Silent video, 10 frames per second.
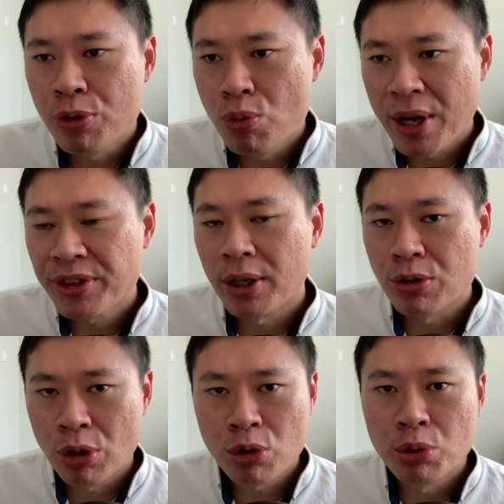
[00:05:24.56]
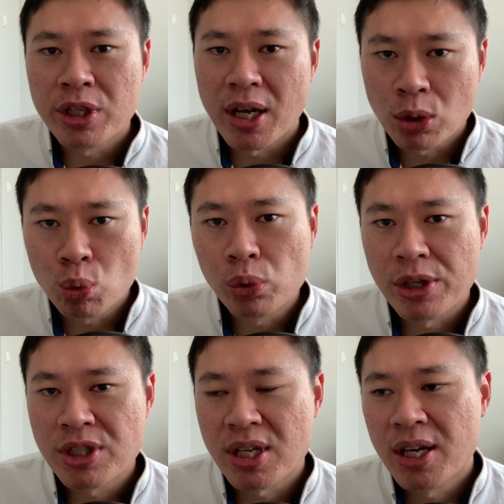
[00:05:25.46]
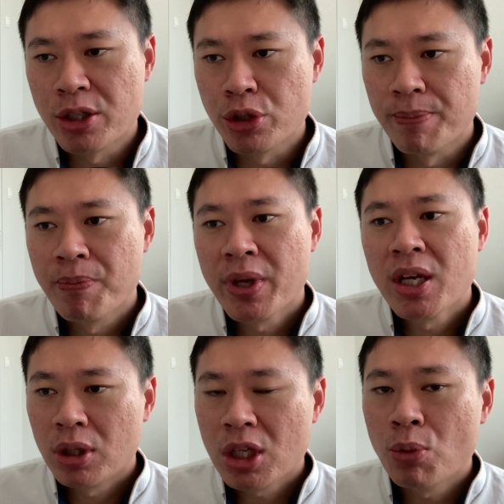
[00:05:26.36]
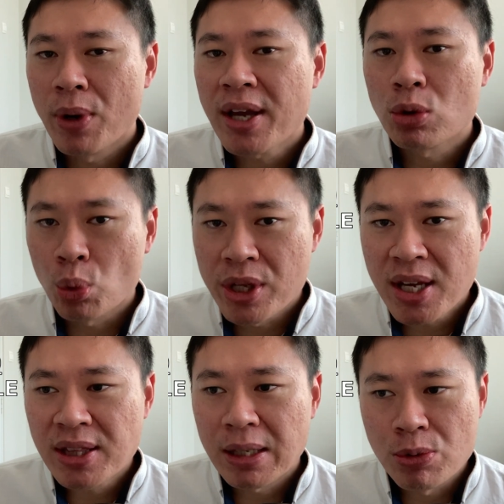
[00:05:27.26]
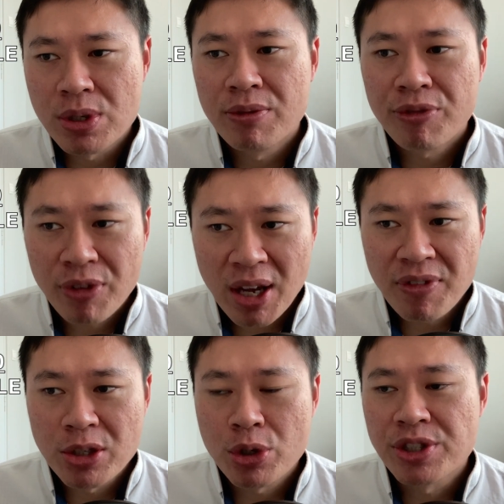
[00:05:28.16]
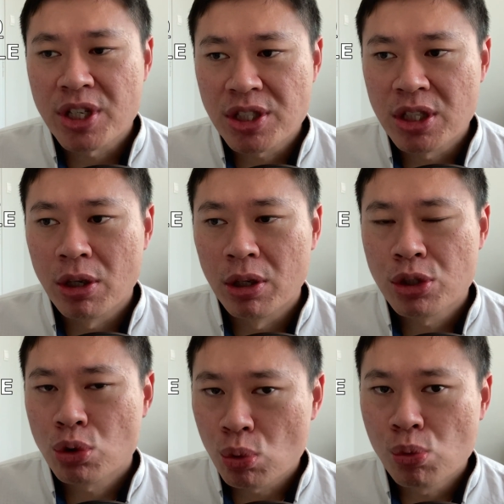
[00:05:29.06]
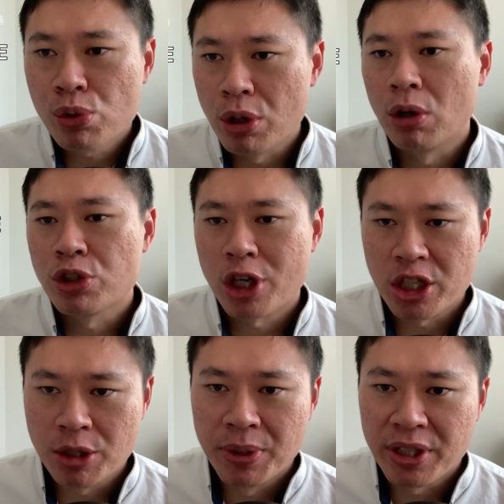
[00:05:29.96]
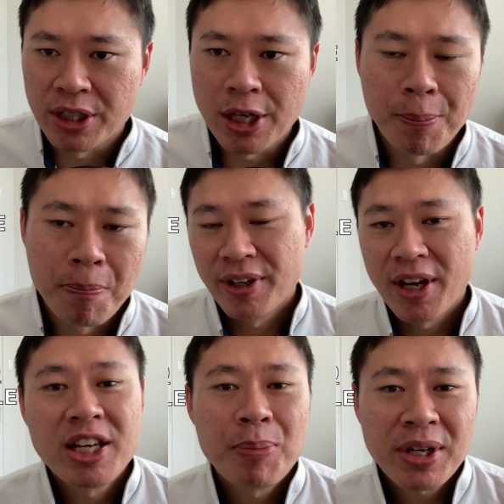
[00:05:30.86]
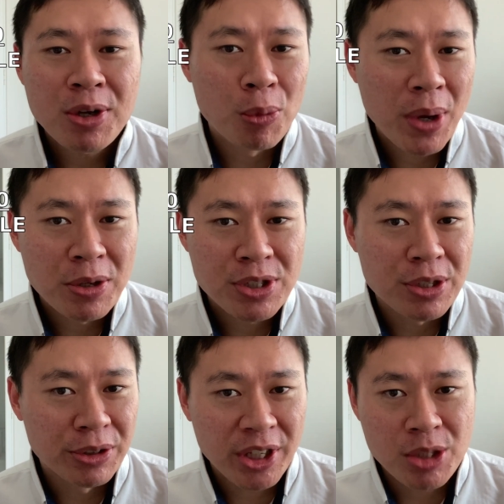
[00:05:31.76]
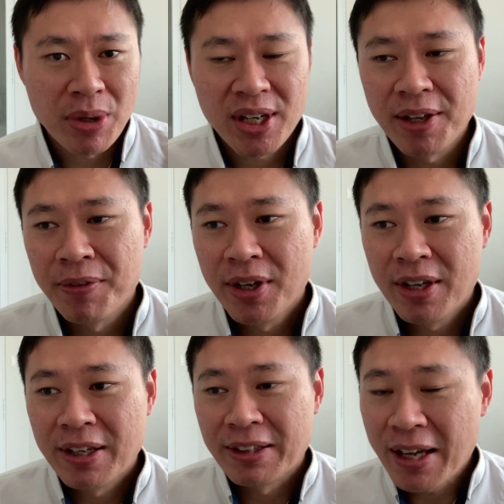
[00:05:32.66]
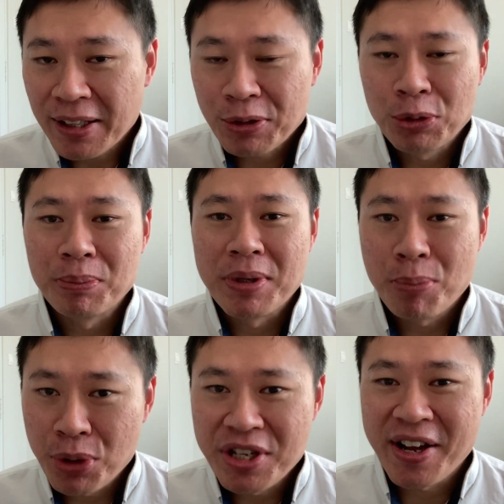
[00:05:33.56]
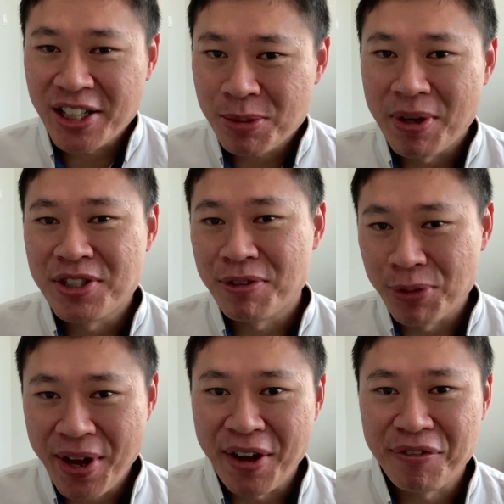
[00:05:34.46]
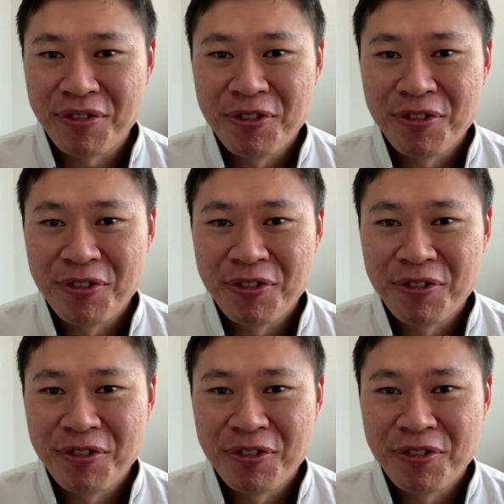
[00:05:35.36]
you rent out your unit at 2,800, you add $28,560 to your chargeable income. And depending on where you sit on a tax bracket, that could be pretty expensive to have.